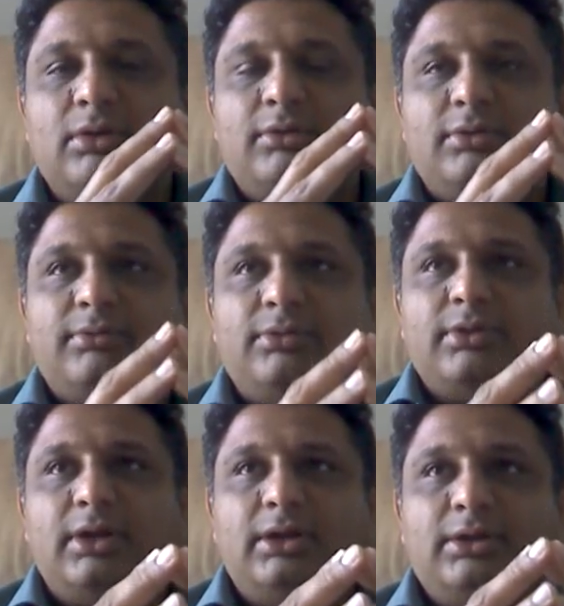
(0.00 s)
So for
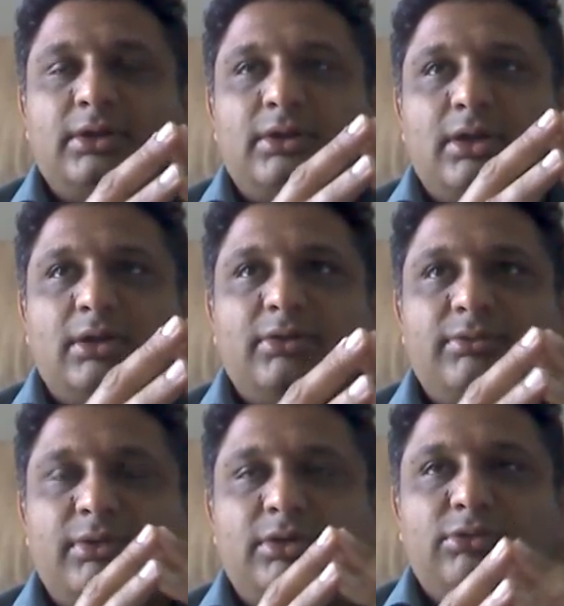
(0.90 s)
that, I have
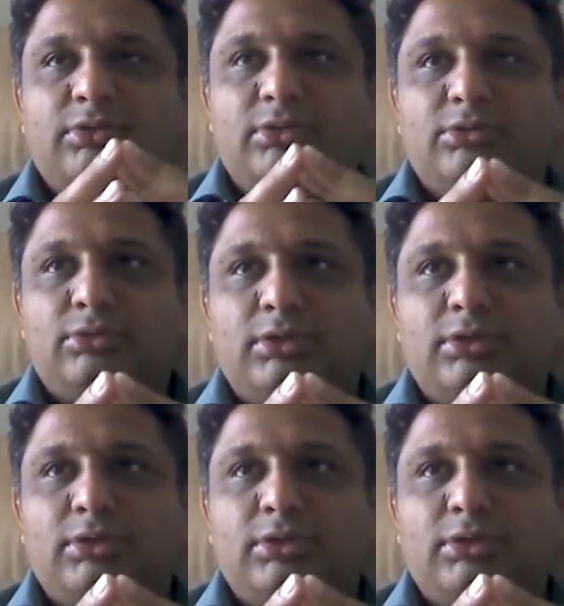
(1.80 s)
defined user role